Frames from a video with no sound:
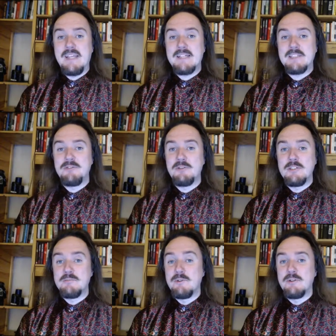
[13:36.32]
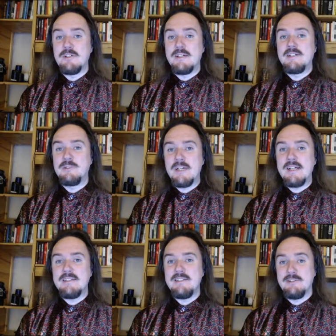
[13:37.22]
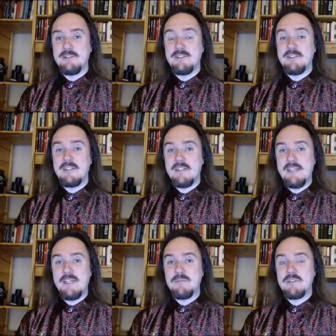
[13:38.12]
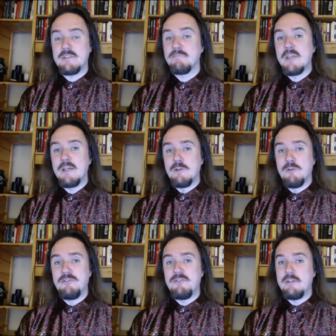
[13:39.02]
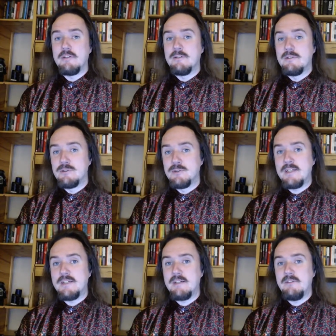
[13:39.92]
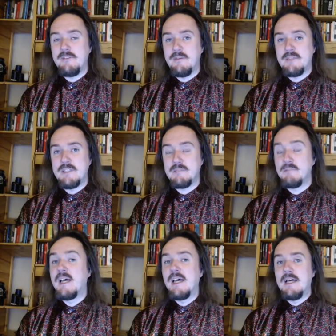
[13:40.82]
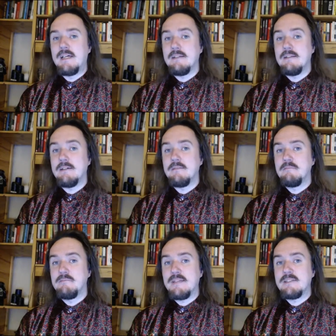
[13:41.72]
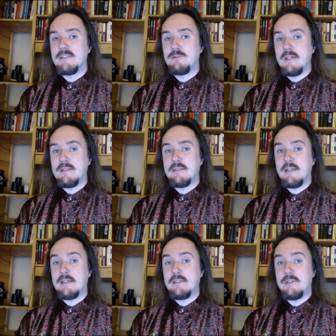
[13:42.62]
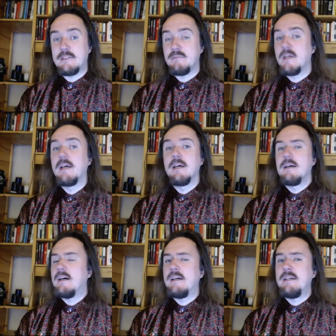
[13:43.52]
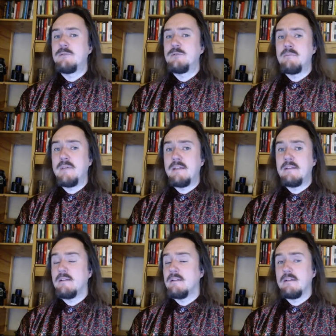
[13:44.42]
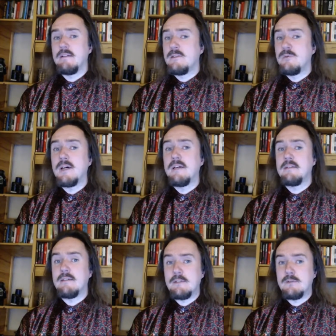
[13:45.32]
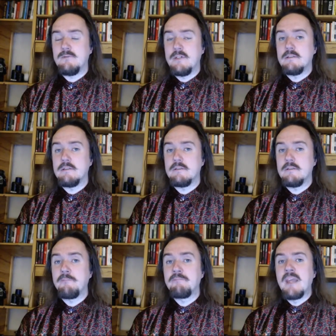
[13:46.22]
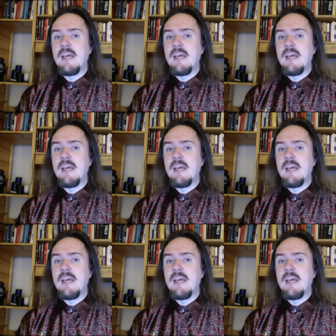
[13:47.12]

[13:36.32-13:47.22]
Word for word: As for the more grandiose claims of radical feminism and men's rights activism, I remain quite unconvinced.